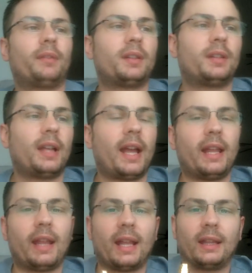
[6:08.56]
to say
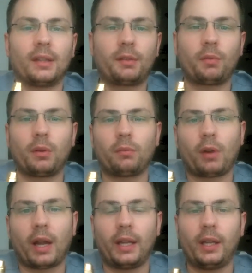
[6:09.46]
that this one
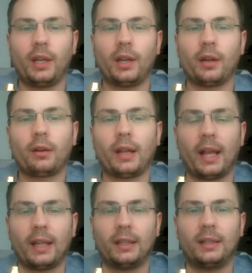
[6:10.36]
right here
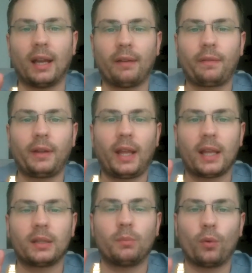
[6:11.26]
definitely
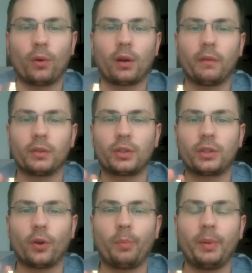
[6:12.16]
has more of a
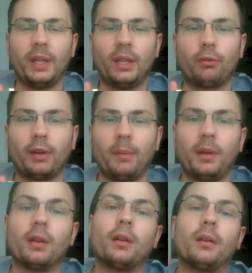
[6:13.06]
soapy,
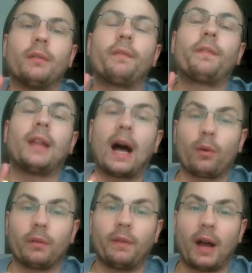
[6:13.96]
creamier
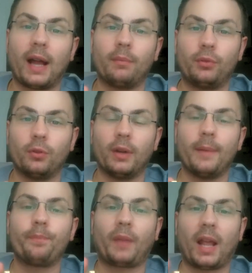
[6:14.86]
flower vibe to
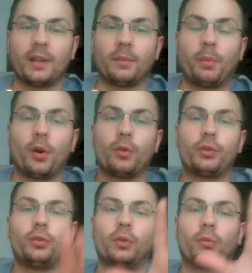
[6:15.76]
it, as
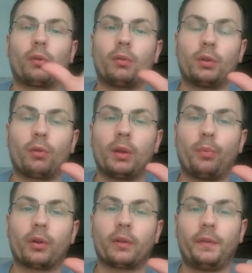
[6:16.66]
opposed to the Neroli
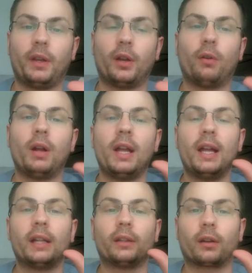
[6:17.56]
Portofino
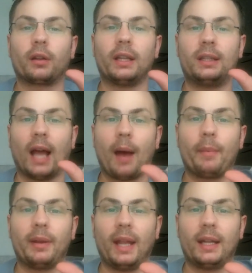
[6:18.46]
literally
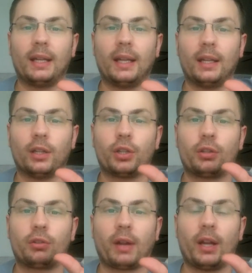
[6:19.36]
dominated in the
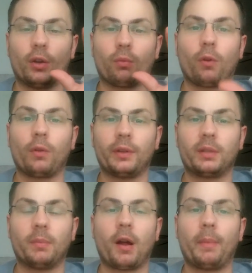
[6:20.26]
straight neroli
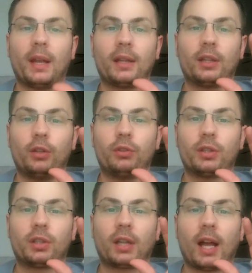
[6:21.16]
smell. I mean, you
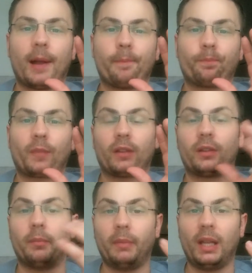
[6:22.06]
just got,
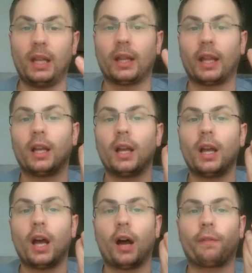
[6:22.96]
to me, like
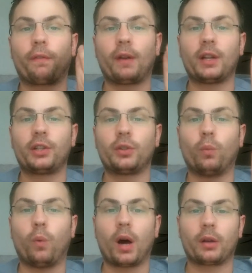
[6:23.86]
a fresh,
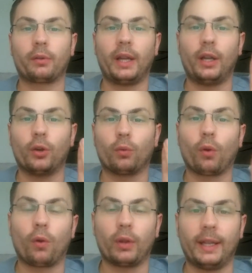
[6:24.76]
watery
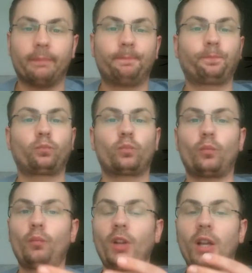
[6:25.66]
neroli,
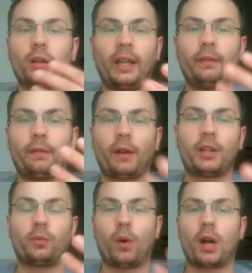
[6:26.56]
clean,
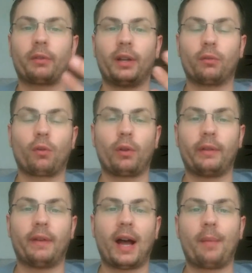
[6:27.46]
fresh, watery neroli
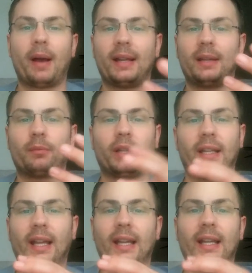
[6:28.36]
vibe. I didn't really
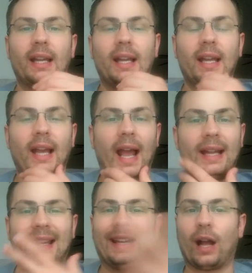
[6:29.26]
get
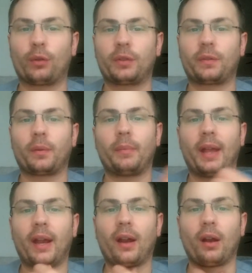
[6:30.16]
anything else from
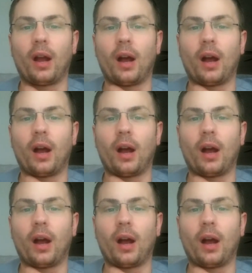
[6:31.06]
there.